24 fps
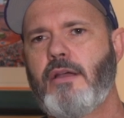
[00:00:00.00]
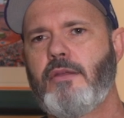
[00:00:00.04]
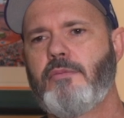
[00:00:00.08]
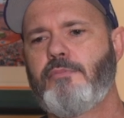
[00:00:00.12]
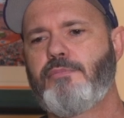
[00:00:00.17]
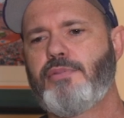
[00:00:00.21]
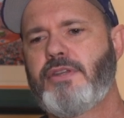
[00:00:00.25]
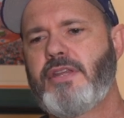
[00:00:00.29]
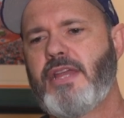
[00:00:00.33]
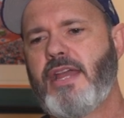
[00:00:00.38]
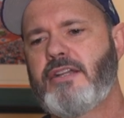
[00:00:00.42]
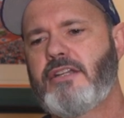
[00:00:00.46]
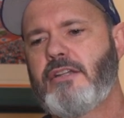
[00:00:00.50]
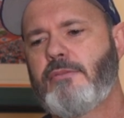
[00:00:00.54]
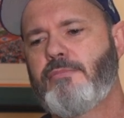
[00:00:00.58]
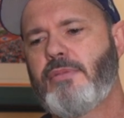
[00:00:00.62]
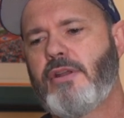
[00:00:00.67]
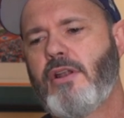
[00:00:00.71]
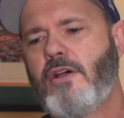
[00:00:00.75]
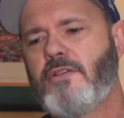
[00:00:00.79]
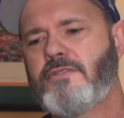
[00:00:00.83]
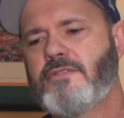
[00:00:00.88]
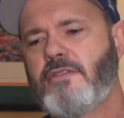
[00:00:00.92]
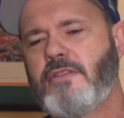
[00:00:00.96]
protection,
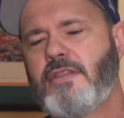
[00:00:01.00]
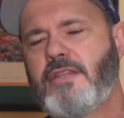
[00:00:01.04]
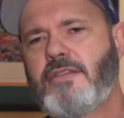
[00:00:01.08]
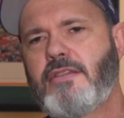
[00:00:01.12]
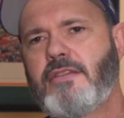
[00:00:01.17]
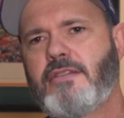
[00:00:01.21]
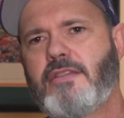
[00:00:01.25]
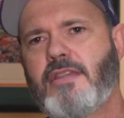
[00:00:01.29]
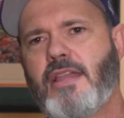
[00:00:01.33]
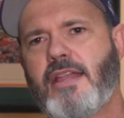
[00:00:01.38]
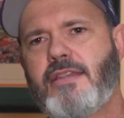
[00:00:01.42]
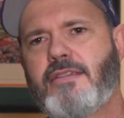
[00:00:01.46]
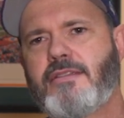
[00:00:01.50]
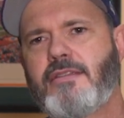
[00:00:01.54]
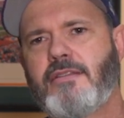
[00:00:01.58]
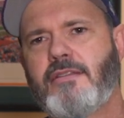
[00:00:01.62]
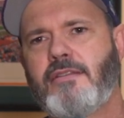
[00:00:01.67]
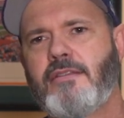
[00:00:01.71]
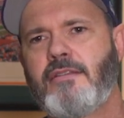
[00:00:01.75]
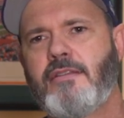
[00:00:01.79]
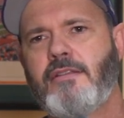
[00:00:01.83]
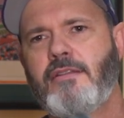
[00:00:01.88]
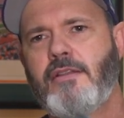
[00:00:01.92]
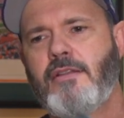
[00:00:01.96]
but also this is nice
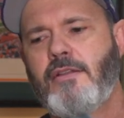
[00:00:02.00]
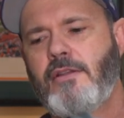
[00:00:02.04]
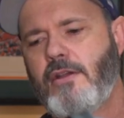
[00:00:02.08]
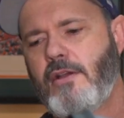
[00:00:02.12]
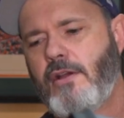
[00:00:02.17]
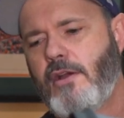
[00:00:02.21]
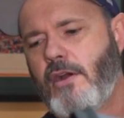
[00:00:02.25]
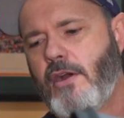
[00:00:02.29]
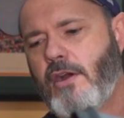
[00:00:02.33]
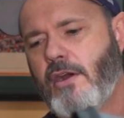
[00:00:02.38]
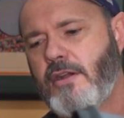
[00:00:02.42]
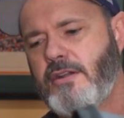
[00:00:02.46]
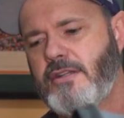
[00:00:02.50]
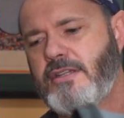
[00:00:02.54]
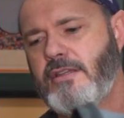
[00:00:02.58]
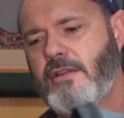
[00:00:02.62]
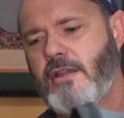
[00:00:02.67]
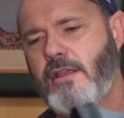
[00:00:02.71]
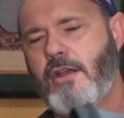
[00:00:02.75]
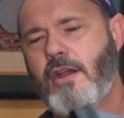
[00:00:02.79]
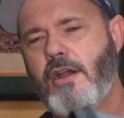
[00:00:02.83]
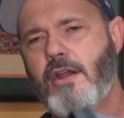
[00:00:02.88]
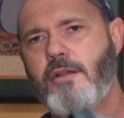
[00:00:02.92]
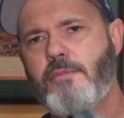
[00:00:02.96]
and
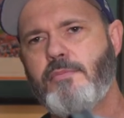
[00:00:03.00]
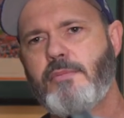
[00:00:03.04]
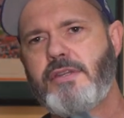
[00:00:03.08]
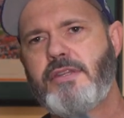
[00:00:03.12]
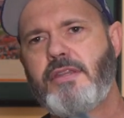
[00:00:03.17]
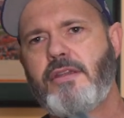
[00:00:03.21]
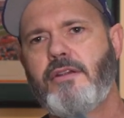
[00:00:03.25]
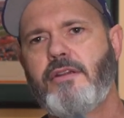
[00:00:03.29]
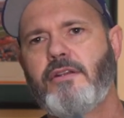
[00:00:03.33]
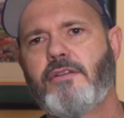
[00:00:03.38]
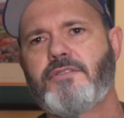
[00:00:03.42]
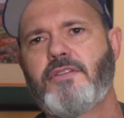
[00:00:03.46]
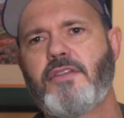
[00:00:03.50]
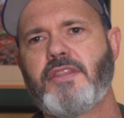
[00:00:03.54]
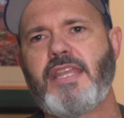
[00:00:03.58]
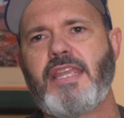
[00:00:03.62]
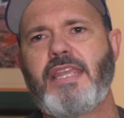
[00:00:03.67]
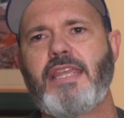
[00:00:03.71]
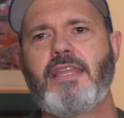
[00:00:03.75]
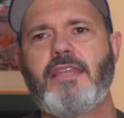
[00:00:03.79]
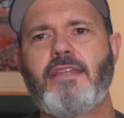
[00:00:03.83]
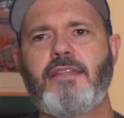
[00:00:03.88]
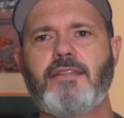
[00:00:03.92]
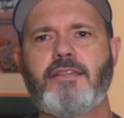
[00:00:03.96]
hard materials on
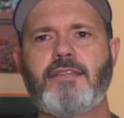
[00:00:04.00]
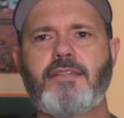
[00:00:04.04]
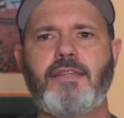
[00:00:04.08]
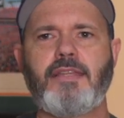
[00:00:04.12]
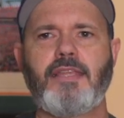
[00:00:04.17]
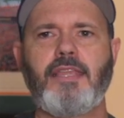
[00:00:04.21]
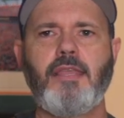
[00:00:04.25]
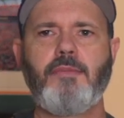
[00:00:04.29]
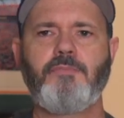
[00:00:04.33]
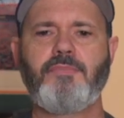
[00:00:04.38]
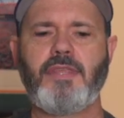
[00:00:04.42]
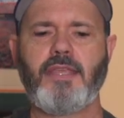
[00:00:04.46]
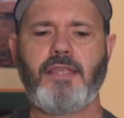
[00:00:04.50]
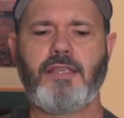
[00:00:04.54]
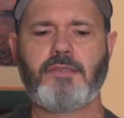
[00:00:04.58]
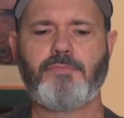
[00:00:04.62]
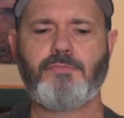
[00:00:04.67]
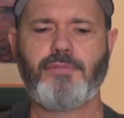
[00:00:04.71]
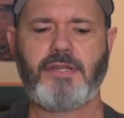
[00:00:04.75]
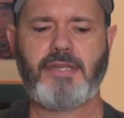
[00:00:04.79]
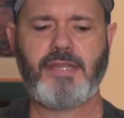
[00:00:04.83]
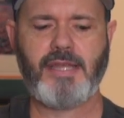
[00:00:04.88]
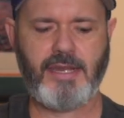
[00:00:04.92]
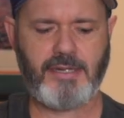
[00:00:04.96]
the ends to keep things
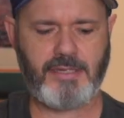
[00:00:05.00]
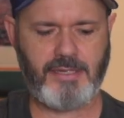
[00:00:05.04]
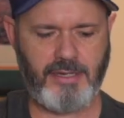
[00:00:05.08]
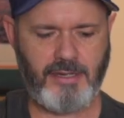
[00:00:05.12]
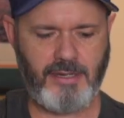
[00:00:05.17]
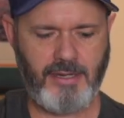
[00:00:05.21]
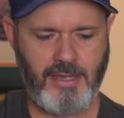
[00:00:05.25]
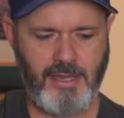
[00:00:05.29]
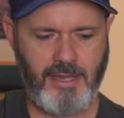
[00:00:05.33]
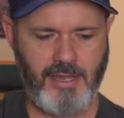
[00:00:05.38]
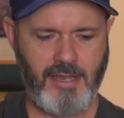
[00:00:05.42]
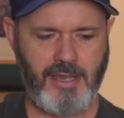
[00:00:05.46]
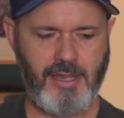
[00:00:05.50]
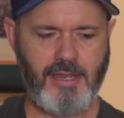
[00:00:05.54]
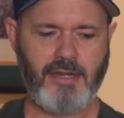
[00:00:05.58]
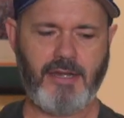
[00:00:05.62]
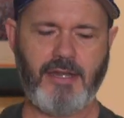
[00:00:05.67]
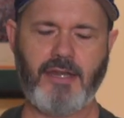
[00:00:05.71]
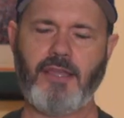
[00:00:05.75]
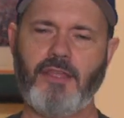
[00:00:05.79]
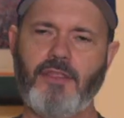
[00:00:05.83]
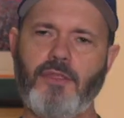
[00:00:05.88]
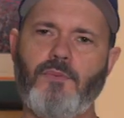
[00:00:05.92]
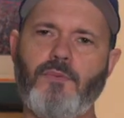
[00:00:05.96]
protected.
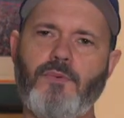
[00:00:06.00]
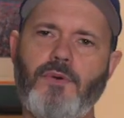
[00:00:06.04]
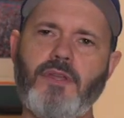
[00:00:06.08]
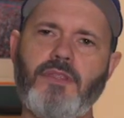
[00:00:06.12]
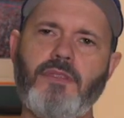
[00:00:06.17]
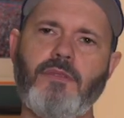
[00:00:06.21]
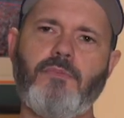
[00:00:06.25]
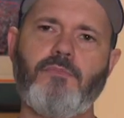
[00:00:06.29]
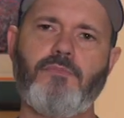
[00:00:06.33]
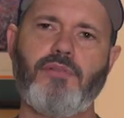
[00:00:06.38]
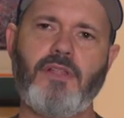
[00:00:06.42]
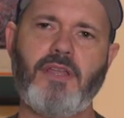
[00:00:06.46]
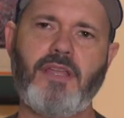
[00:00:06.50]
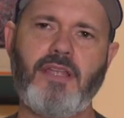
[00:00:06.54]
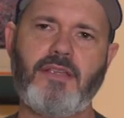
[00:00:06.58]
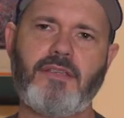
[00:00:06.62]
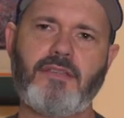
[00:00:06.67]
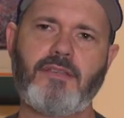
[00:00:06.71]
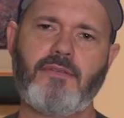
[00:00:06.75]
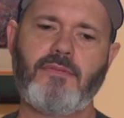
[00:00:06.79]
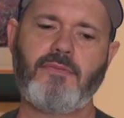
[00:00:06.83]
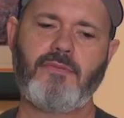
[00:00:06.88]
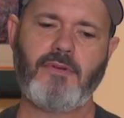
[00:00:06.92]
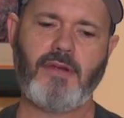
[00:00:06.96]
Now, the one
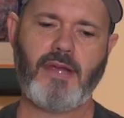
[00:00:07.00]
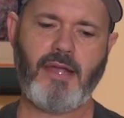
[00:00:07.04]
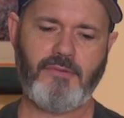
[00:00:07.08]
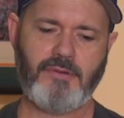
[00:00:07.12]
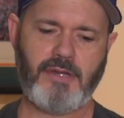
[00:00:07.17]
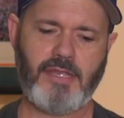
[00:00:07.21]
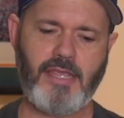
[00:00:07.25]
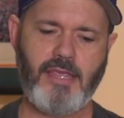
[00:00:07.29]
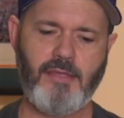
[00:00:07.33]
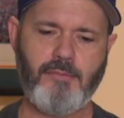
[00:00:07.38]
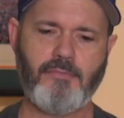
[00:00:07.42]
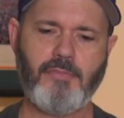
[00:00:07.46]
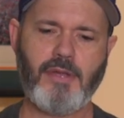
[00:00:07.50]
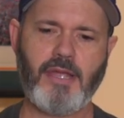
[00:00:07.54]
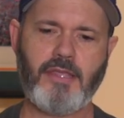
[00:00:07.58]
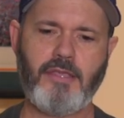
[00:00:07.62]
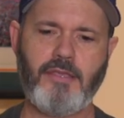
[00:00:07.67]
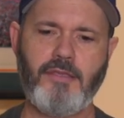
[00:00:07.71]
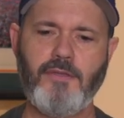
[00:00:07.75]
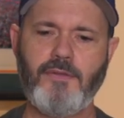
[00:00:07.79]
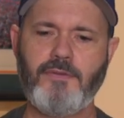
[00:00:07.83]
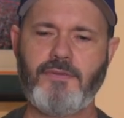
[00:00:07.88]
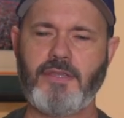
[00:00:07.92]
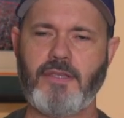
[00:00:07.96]
place where I would keep my
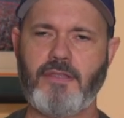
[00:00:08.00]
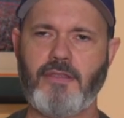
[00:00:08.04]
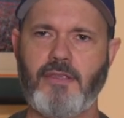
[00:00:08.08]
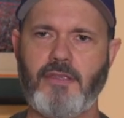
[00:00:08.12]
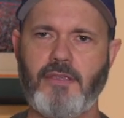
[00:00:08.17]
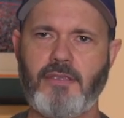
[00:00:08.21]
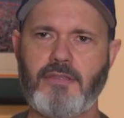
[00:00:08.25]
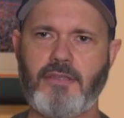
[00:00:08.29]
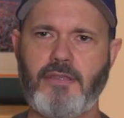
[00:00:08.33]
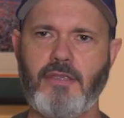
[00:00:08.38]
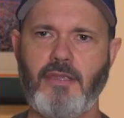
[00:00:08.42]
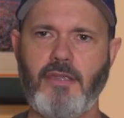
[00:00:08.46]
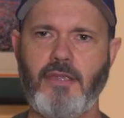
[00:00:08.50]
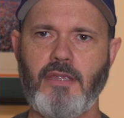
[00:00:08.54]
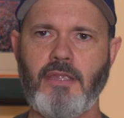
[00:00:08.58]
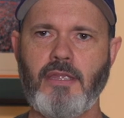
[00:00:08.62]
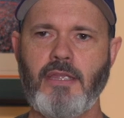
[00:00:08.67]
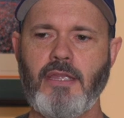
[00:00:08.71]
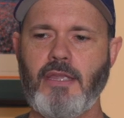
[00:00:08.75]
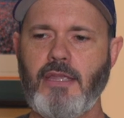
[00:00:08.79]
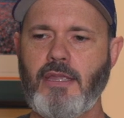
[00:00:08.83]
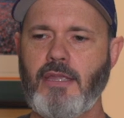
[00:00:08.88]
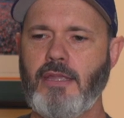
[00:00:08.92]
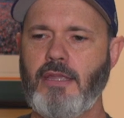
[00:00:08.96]
cues in this thing,
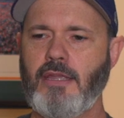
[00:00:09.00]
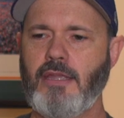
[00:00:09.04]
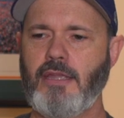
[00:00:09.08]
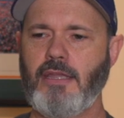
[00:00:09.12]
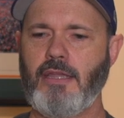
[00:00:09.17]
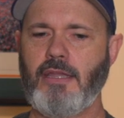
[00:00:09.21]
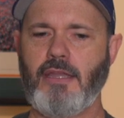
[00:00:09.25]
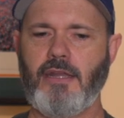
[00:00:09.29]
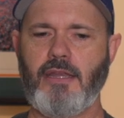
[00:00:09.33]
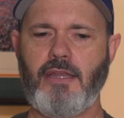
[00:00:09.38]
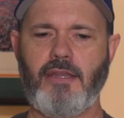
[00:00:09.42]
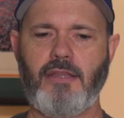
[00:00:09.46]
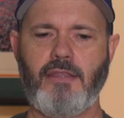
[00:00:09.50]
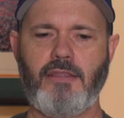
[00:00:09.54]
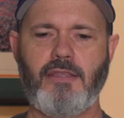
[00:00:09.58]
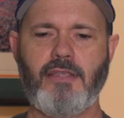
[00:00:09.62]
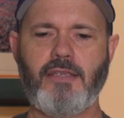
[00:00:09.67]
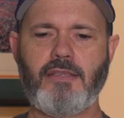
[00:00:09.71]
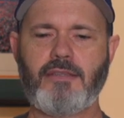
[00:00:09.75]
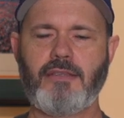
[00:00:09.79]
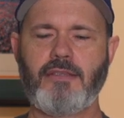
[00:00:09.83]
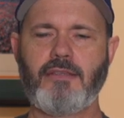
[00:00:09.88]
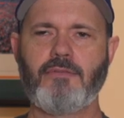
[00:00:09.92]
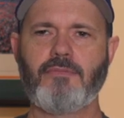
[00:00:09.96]
and
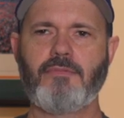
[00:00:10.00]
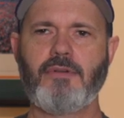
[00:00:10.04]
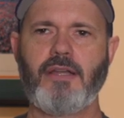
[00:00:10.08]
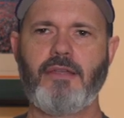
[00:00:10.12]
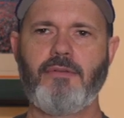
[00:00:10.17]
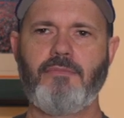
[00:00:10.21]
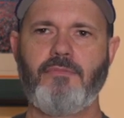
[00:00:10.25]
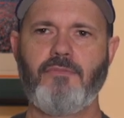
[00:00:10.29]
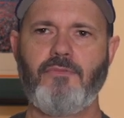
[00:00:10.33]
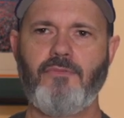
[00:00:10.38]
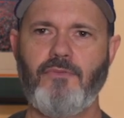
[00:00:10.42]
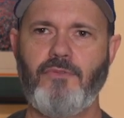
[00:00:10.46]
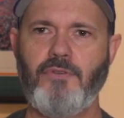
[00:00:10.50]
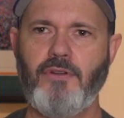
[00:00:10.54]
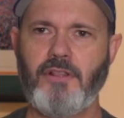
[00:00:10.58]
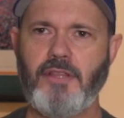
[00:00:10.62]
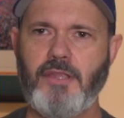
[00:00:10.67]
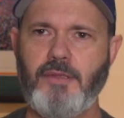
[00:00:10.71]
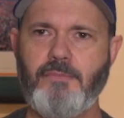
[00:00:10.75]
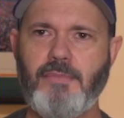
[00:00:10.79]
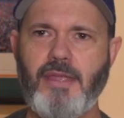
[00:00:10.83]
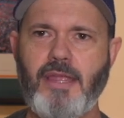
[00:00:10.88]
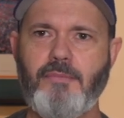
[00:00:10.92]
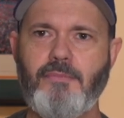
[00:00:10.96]
this is what
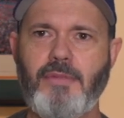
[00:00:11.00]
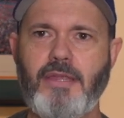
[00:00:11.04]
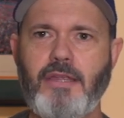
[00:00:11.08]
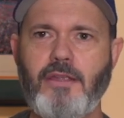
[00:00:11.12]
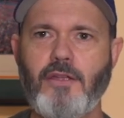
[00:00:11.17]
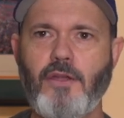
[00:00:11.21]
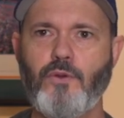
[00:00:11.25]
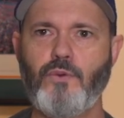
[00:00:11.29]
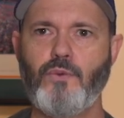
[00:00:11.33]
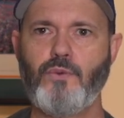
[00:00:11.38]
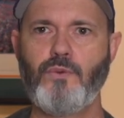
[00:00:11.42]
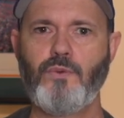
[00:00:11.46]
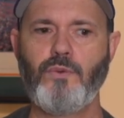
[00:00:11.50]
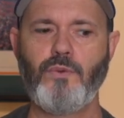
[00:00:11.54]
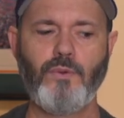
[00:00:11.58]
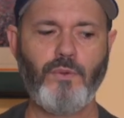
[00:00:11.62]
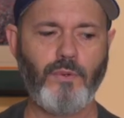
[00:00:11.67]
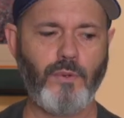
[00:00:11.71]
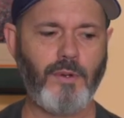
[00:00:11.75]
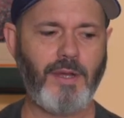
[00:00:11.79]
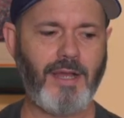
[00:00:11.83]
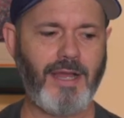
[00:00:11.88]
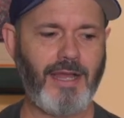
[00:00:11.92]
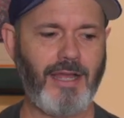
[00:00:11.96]
really made me go,
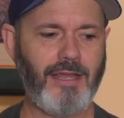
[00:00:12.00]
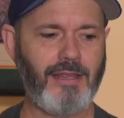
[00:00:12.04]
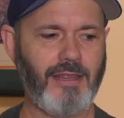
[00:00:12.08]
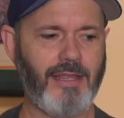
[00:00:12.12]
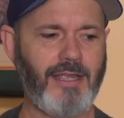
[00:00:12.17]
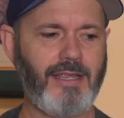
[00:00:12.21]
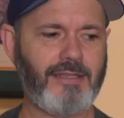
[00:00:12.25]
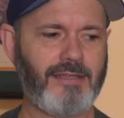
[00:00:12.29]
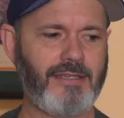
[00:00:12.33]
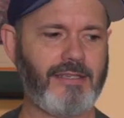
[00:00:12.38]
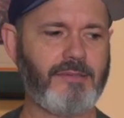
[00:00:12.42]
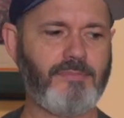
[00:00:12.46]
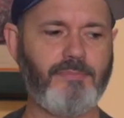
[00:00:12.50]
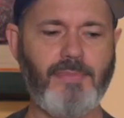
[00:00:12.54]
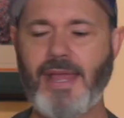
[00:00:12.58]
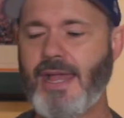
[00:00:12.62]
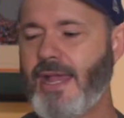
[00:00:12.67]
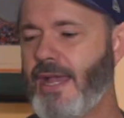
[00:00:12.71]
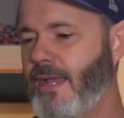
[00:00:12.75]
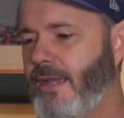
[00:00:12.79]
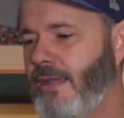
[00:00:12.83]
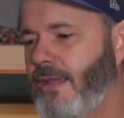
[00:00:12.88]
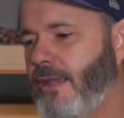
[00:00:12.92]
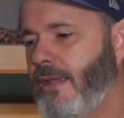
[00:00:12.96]
ooh, I like this
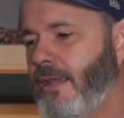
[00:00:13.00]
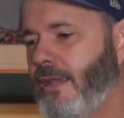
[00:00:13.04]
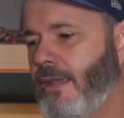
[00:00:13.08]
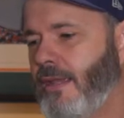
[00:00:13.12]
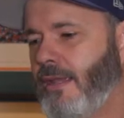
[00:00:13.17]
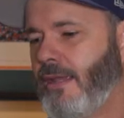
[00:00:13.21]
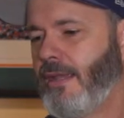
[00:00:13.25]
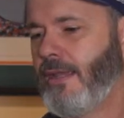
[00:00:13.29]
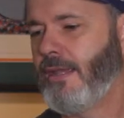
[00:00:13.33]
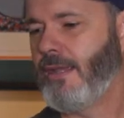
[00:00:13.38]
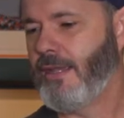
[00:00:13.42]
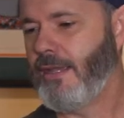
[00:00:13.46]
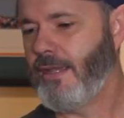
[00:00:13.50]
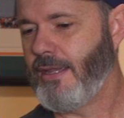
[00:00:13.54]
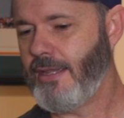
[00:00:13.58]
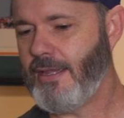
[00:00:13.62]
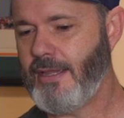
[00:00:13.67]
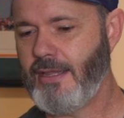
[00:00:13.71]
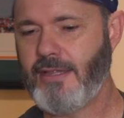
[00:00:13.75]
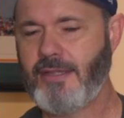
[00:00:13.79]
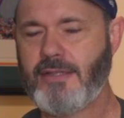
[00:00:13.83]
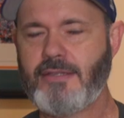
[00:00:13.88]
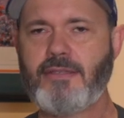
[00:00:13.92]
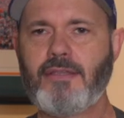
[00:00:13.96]
bag,
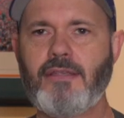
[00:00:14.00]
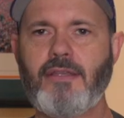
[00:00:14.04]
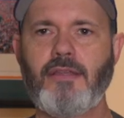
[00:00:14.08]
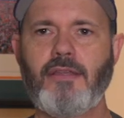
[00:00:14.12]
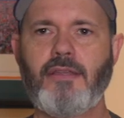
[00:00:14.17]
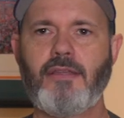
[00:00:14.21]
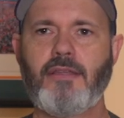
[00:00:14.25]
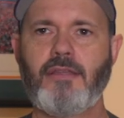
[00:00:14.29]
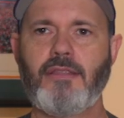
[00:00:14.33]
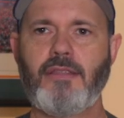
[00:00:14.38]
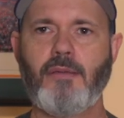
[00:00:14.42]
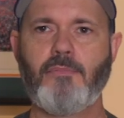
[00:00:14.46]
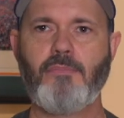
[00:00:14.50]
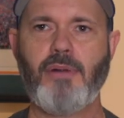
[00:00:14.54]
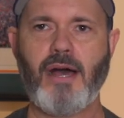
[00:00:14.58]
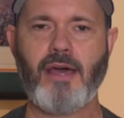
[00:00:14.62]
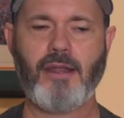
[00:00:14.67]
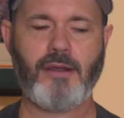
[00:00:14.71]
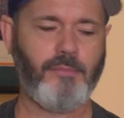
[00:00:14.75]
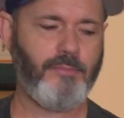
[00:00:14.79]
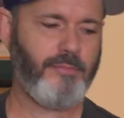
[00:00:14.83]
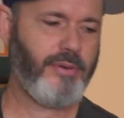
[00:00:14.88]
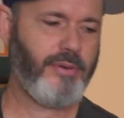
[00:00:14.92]
is the bottom